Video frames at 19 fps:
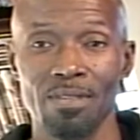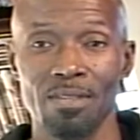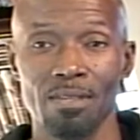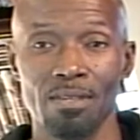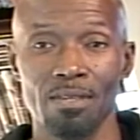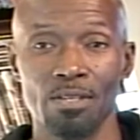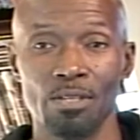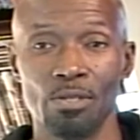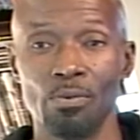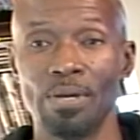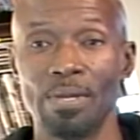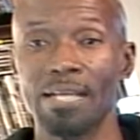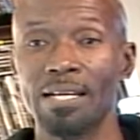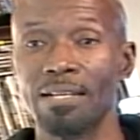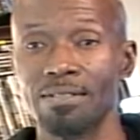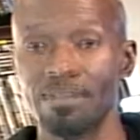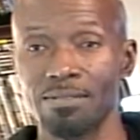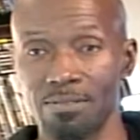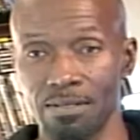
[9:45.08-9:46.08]
New
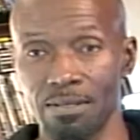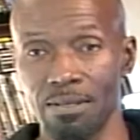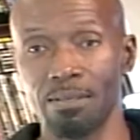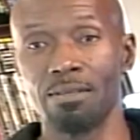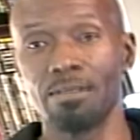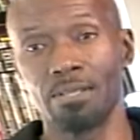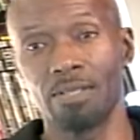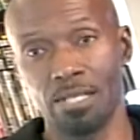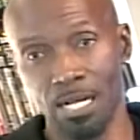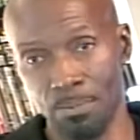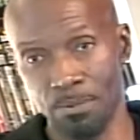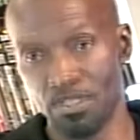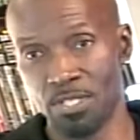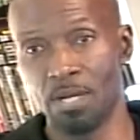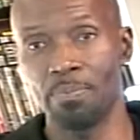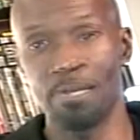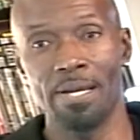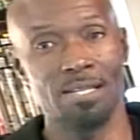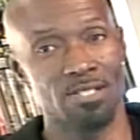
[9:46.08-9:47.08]
England comes
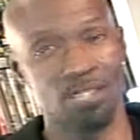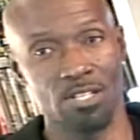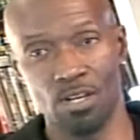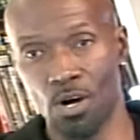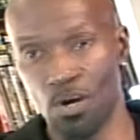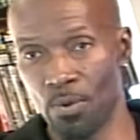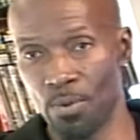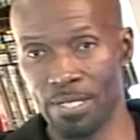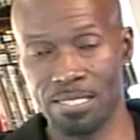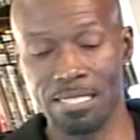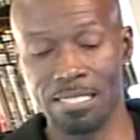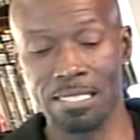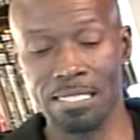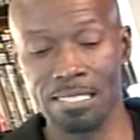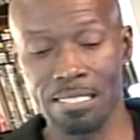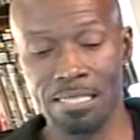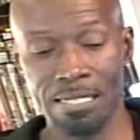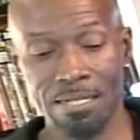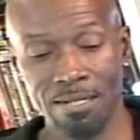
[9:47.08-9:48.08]
up as it always
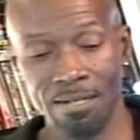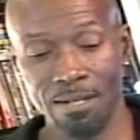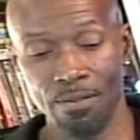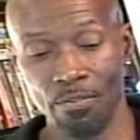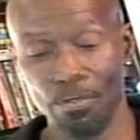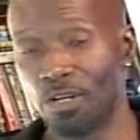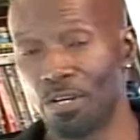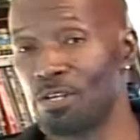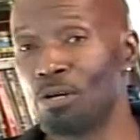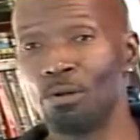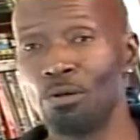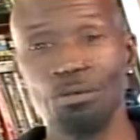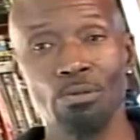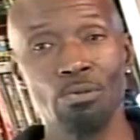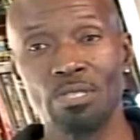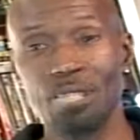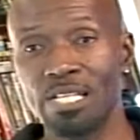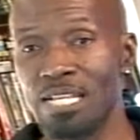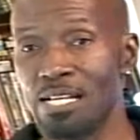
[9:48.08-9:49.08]
does. There are no
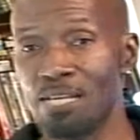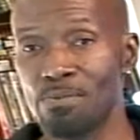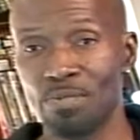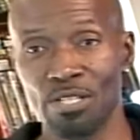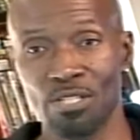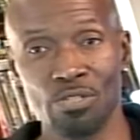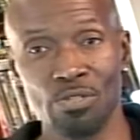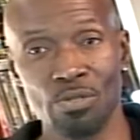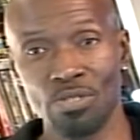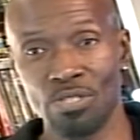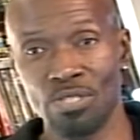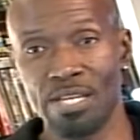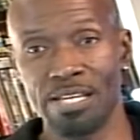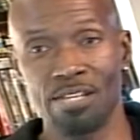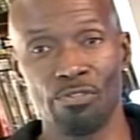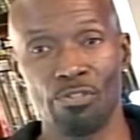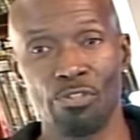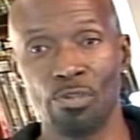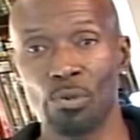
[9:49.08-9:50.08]
new teams that you can say
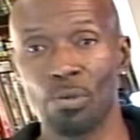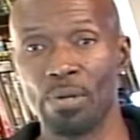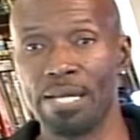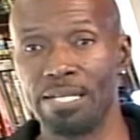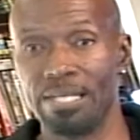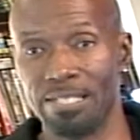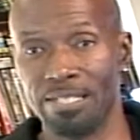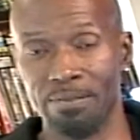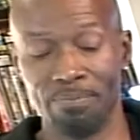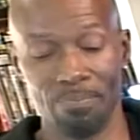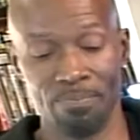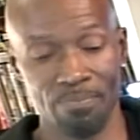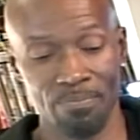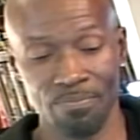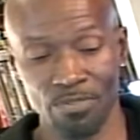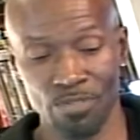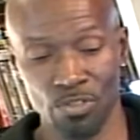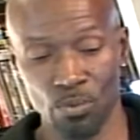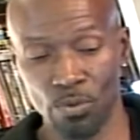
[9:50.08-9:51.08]
can threaten them.
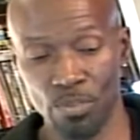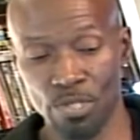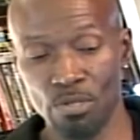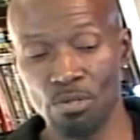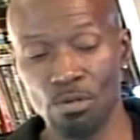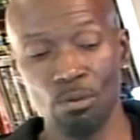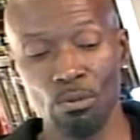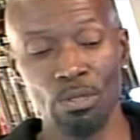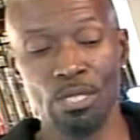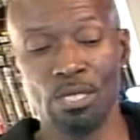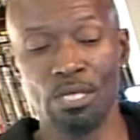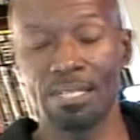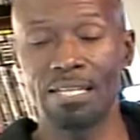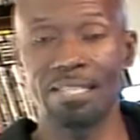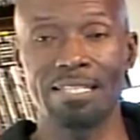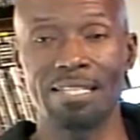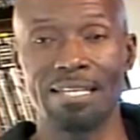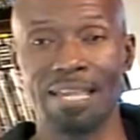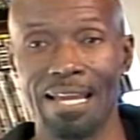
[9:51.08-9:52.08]
So when you go look
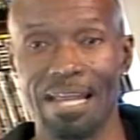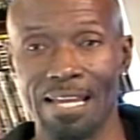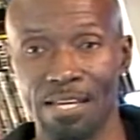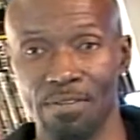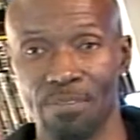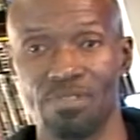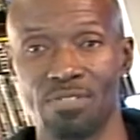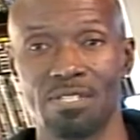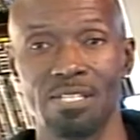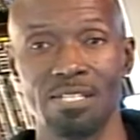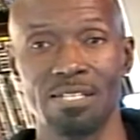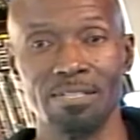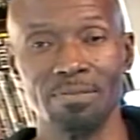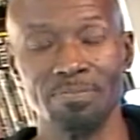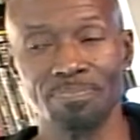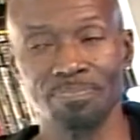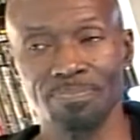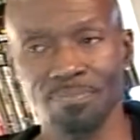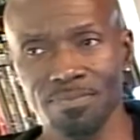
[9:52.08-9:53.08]
at the AFC,
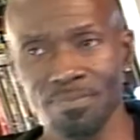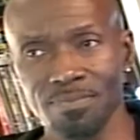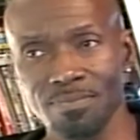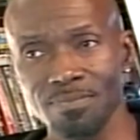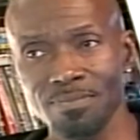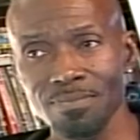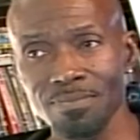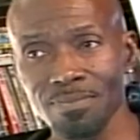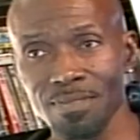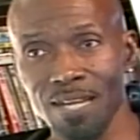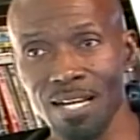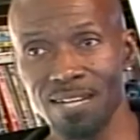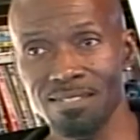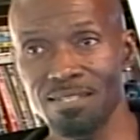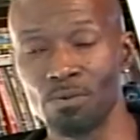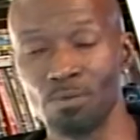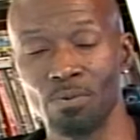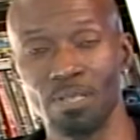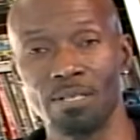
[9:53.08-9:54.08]
I
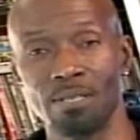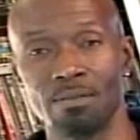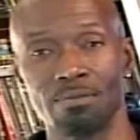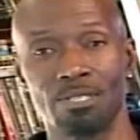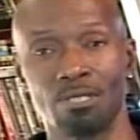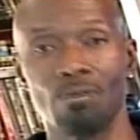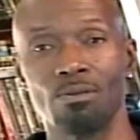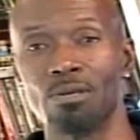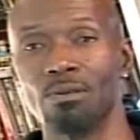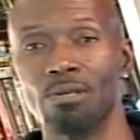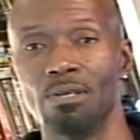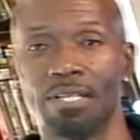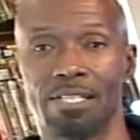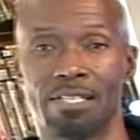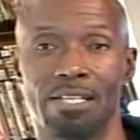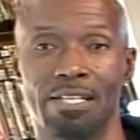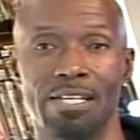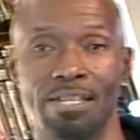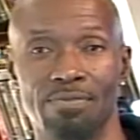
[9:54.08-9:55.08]
said, well, don't go look
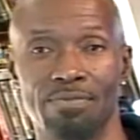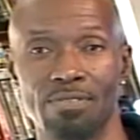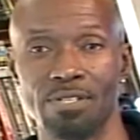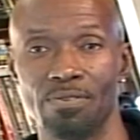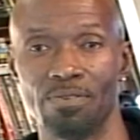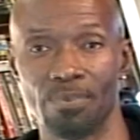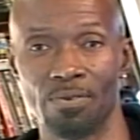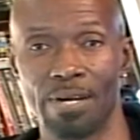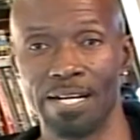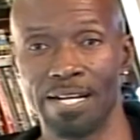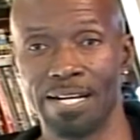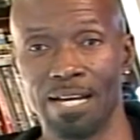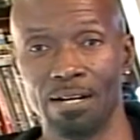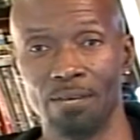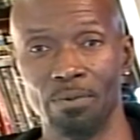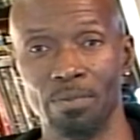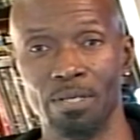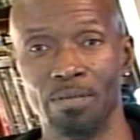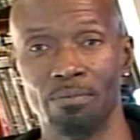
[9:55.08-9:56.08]
at the AFC for right now.
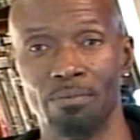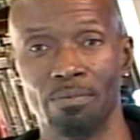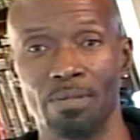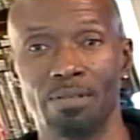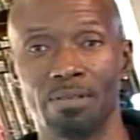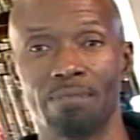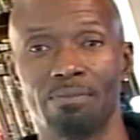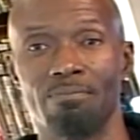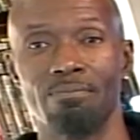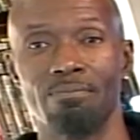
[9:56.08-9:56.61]
We'll